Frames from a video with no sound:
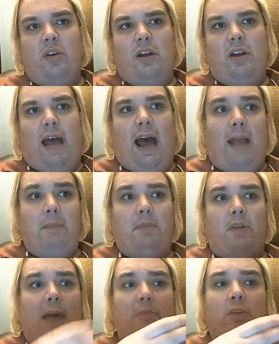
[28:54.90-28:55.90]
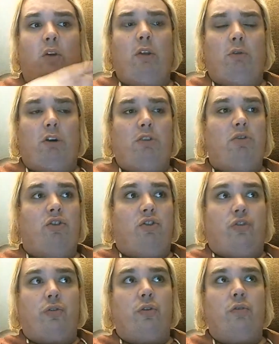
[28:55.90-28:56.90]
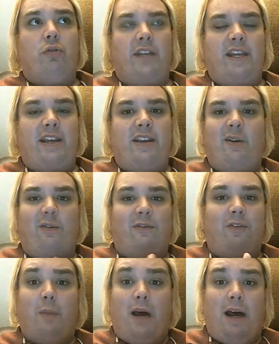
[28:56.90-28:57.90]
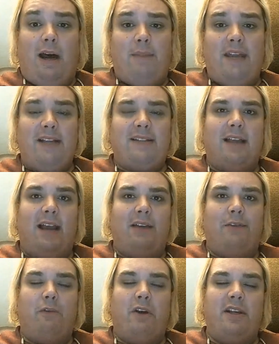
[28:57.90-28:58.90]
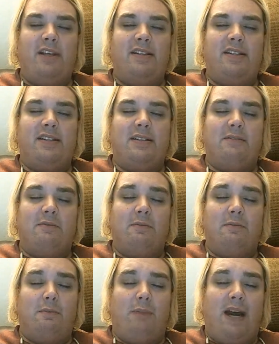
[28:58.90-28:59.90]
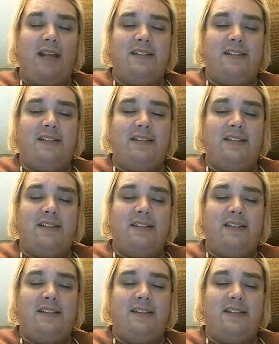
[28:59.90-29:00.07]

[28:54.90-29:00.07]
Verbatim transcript: I'm I'm the only one who's truly here for Mob. That's kind of what his mindset